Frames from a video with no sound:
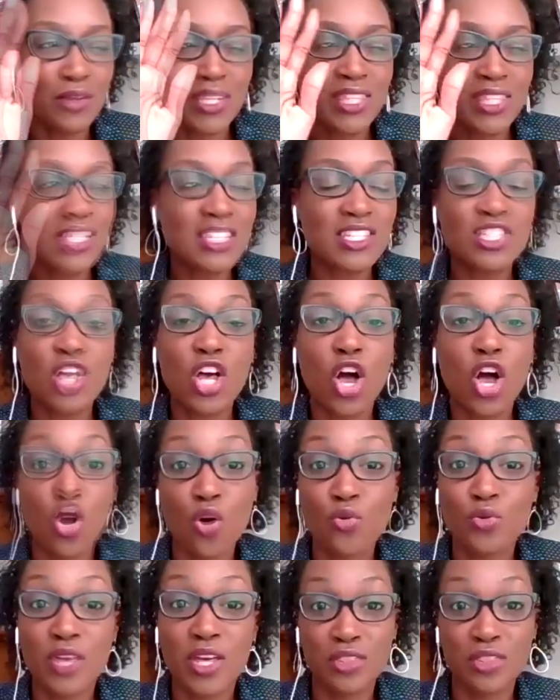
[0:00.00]
This is a
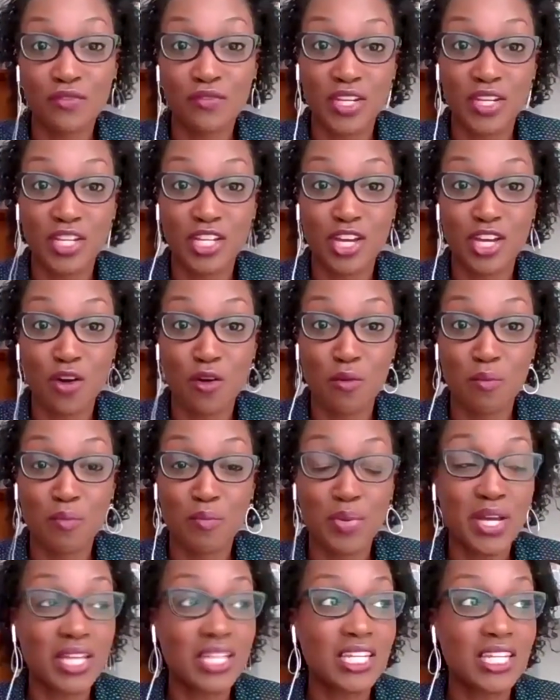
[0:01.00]
whole nother video,
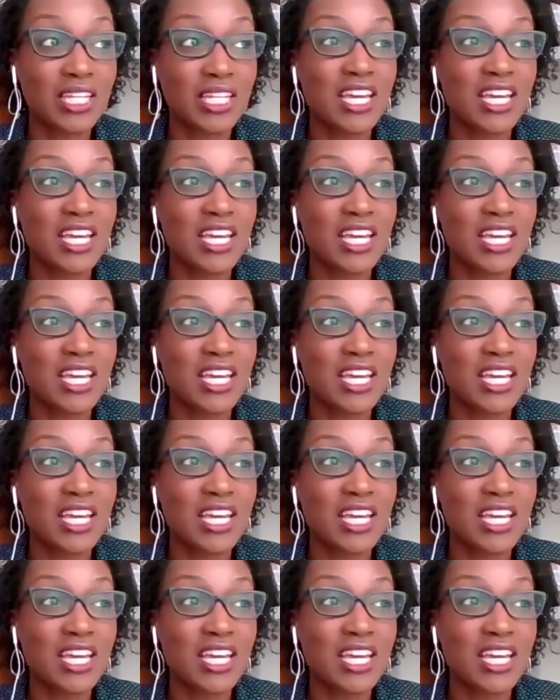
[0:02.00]
but